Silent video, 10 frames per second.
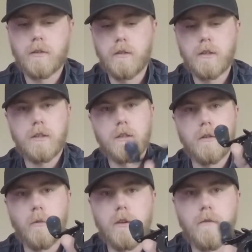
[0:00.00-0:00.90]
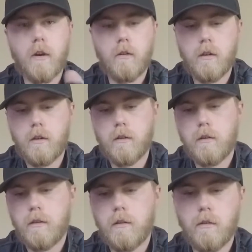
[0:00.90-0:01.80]
this is the Revo
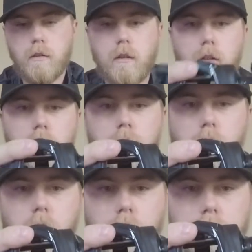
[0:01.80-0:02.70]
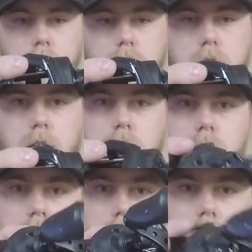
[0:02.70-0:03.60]
X
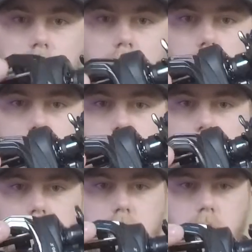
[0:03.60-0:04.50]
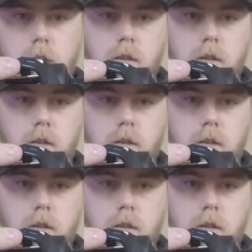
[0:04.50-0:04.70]
Garcia.